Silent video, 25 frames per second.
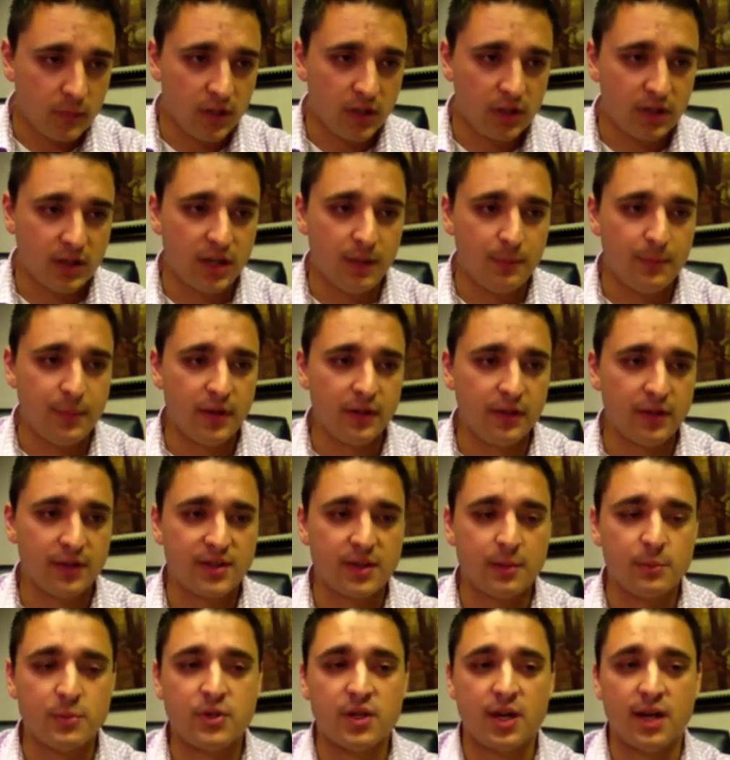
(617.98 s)
Keeping the
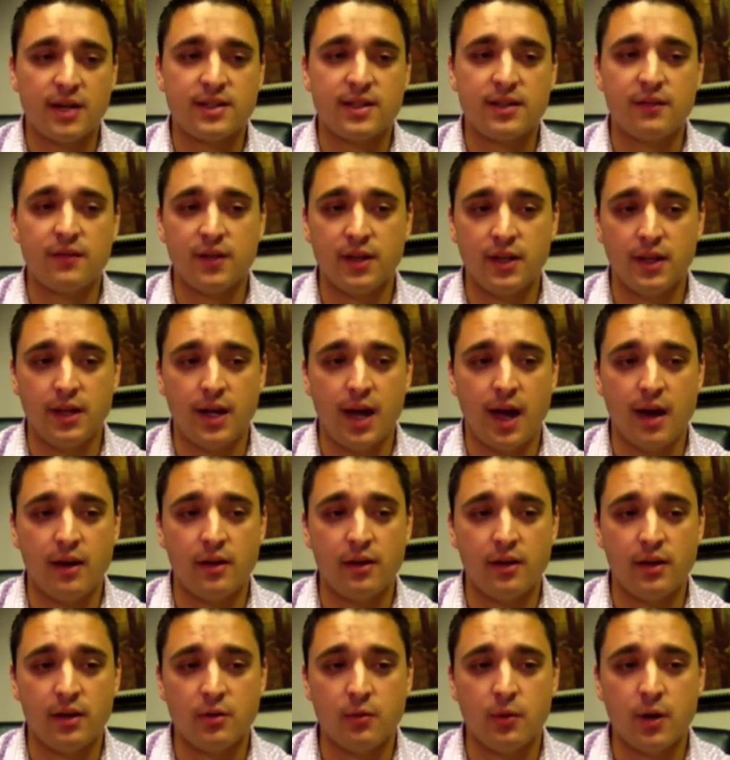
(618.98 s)
subjectivity out
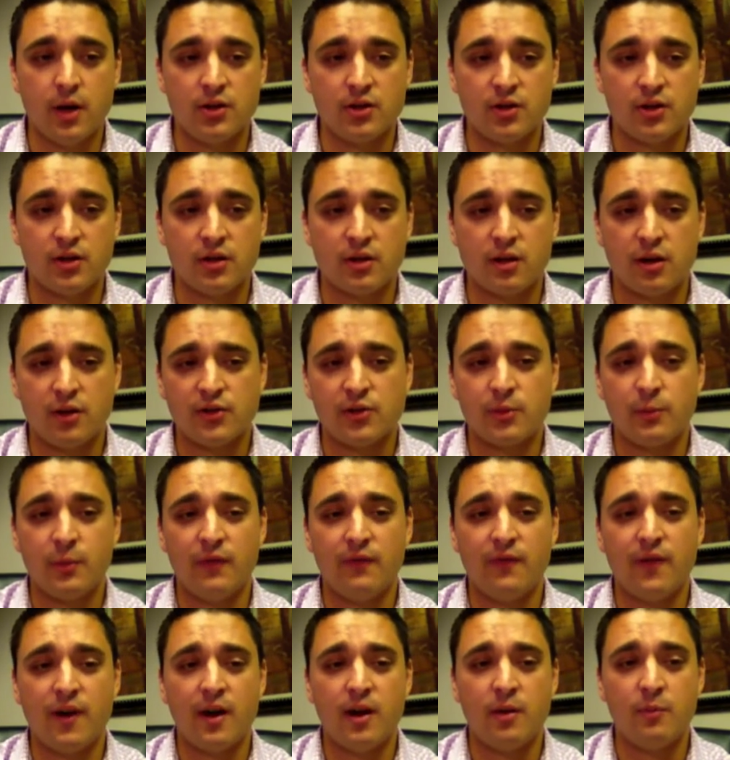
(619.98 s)
of the equation could also be
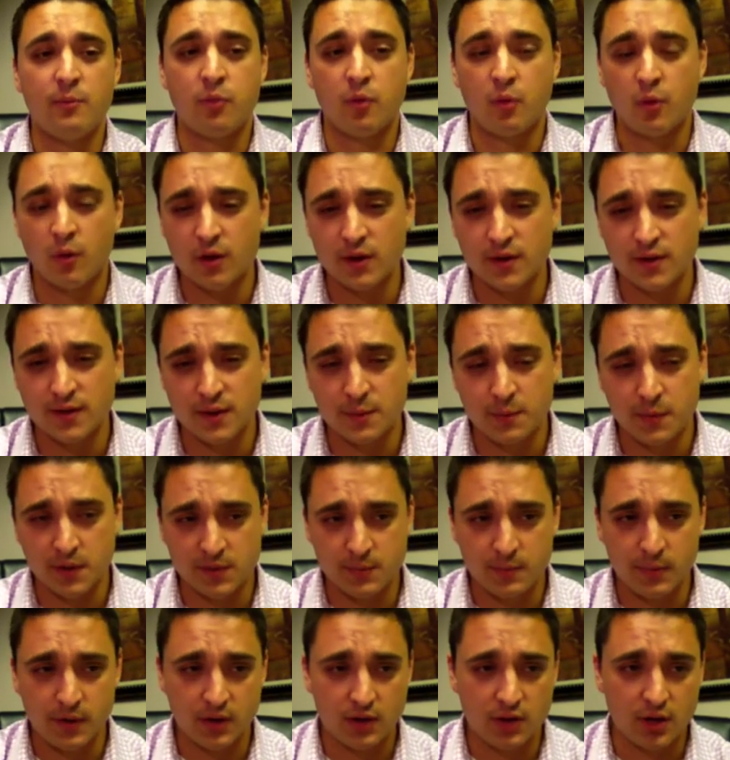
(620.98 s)
very important to Miss
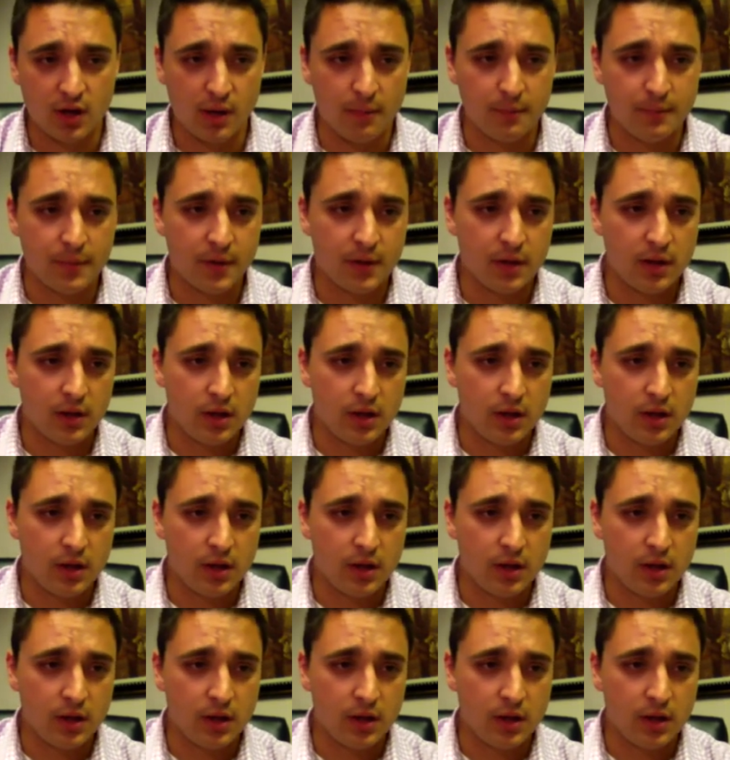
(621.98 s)
Bishop.